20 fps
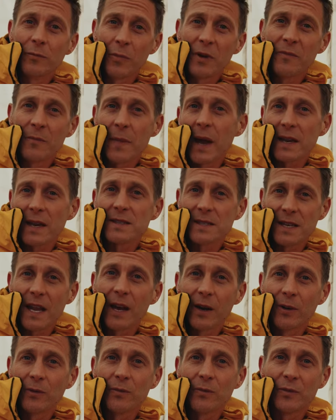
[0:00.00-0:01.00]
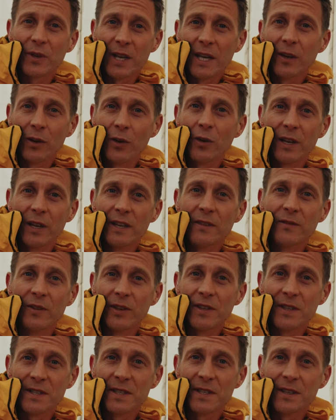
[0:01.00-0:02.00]
"We've maxed out Kinlochleven
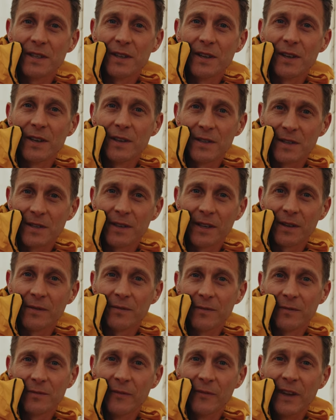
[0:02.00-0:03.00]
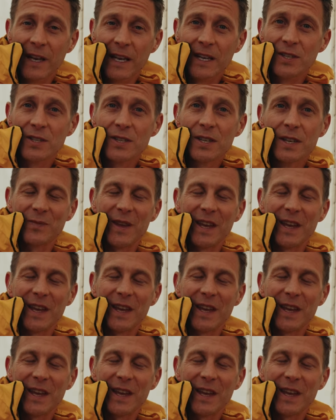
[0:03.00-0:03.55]
as a, as a village.